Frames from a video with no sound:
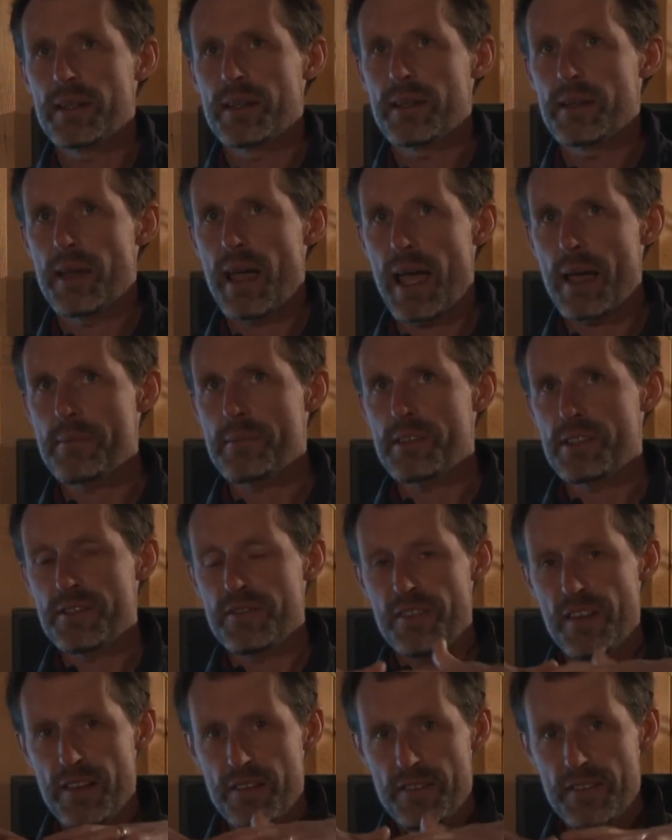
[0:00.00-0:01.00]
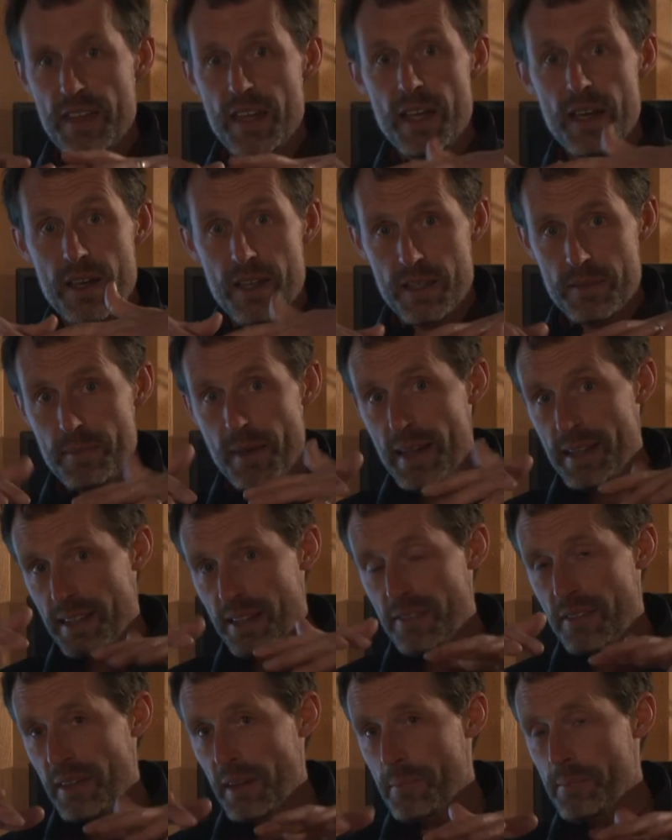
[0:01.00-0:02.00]
The atmosphere of the Earth makes
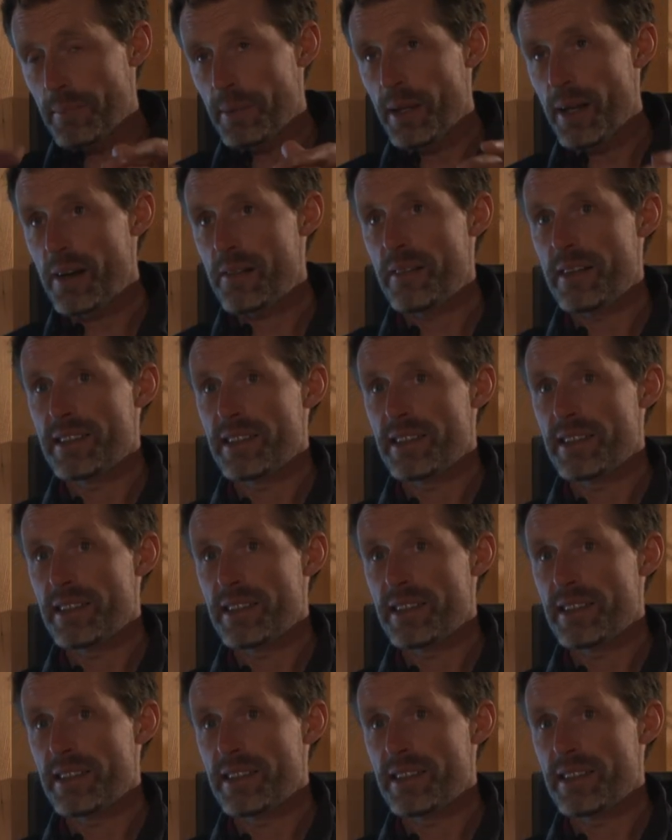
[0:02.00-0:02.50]
everything blurry,